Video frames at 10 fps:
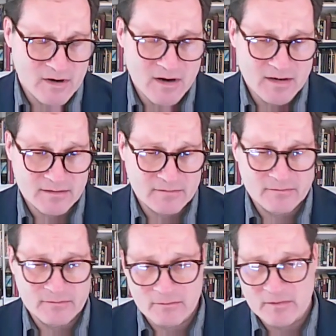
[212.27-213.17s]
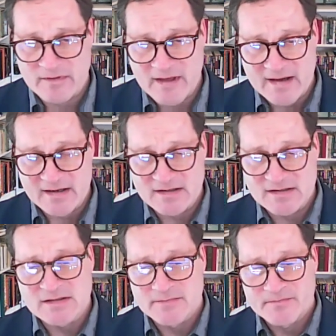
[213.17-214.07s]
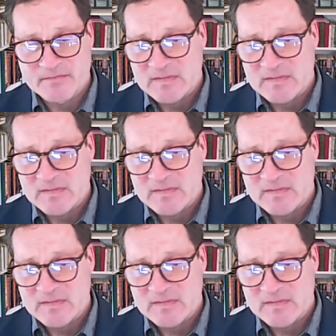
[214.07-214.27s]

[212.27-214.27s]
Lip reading: argued, well, that is